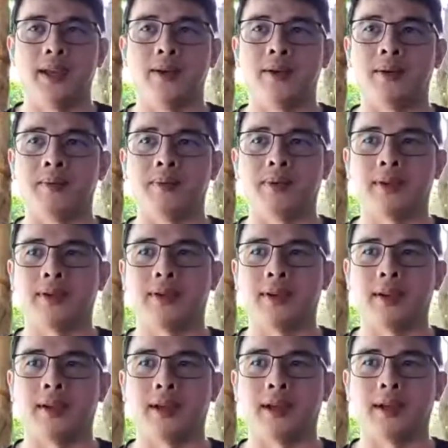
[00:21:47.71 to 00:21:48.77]
you know,
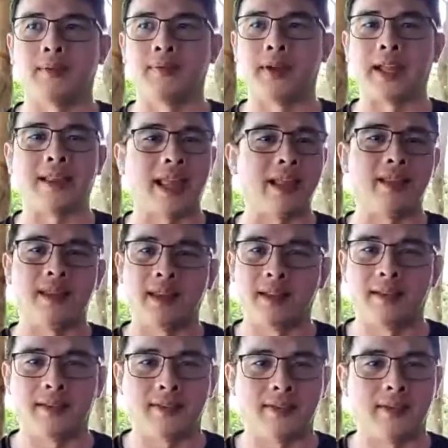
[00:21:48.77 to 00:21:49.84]

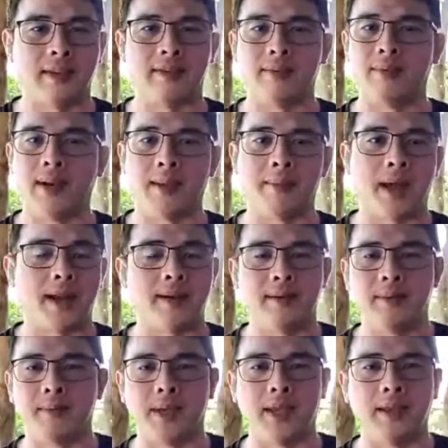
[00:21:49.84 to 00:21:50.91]
attendance doesn't really
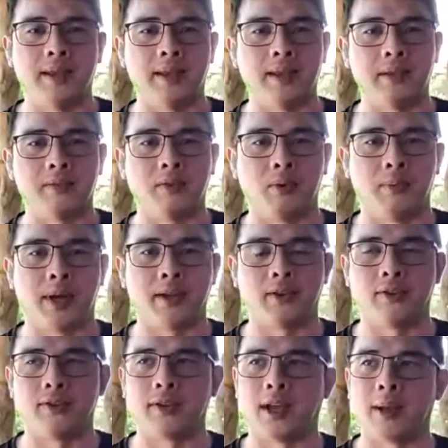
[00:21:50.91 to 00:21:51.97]
matter to me so
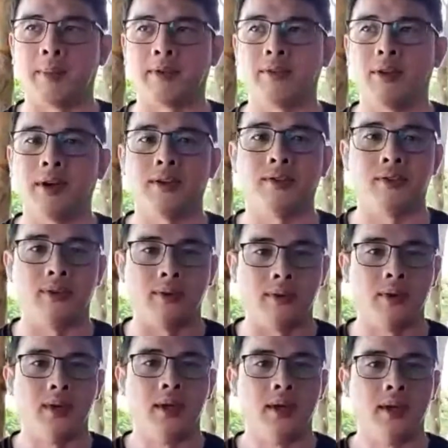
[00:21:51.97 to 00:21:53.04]
much, as long as
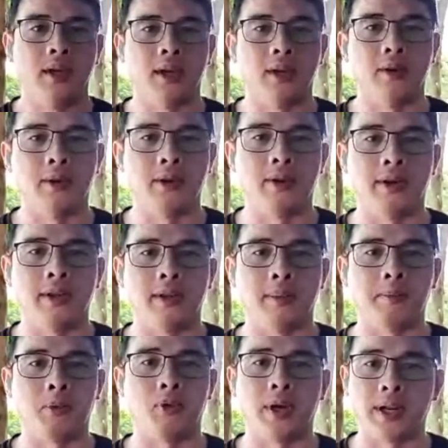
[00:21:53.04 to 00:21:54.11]
you're in
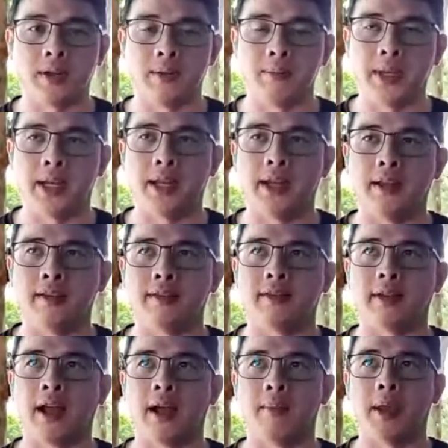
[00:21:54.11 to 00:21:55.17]
the critical meetings,
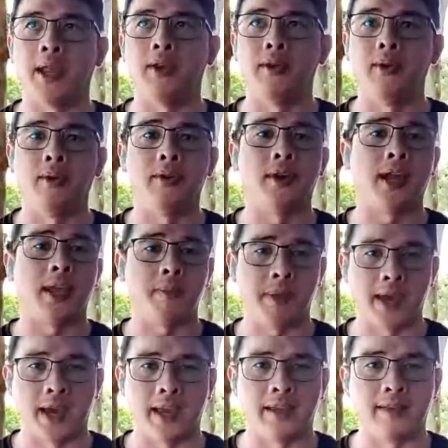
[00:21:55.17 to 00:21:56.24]
and you know your
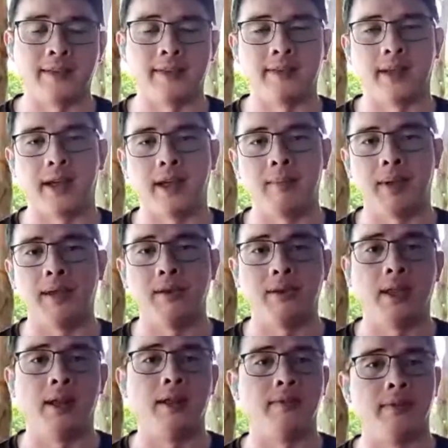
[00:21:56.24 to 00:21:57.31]
KPIs, and you
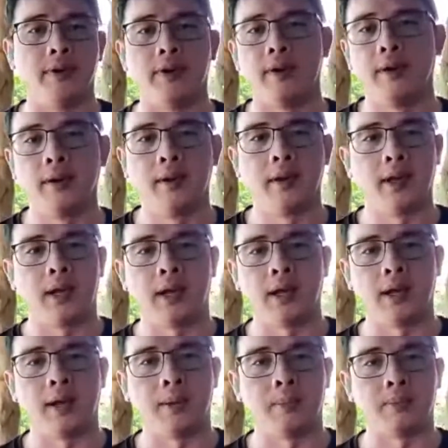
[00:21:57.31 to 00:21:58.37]
deliver
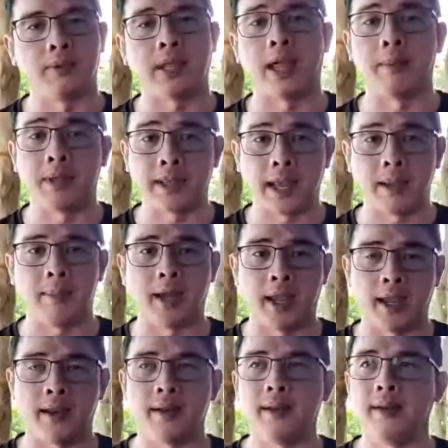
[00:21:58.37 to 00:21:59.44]
time and time
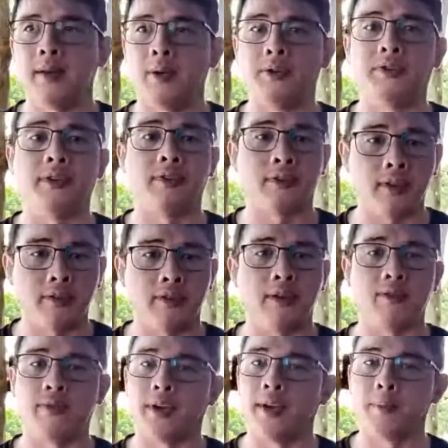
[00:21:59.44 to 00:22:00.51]
again. Consistency
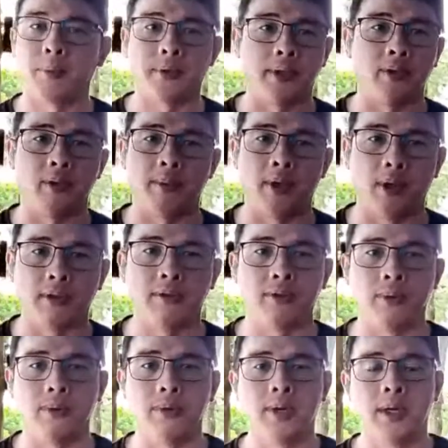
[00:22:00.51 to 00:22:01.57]
is very important to me
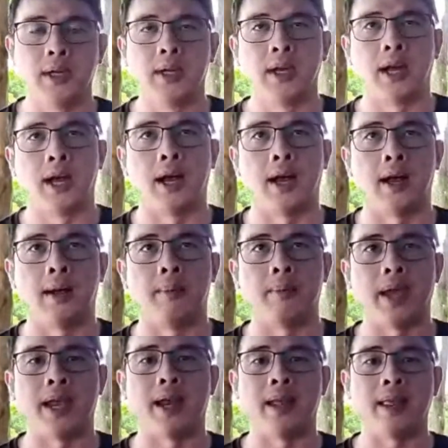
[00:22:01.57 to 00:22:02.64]
also,
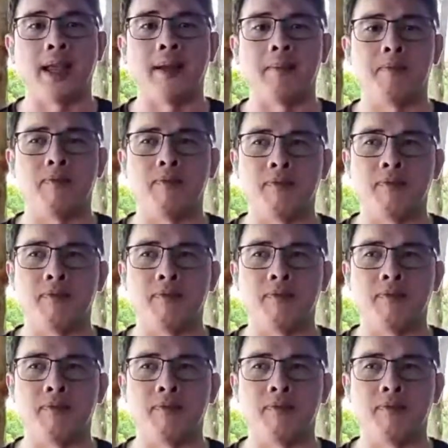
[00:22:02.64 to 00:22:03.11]
and I think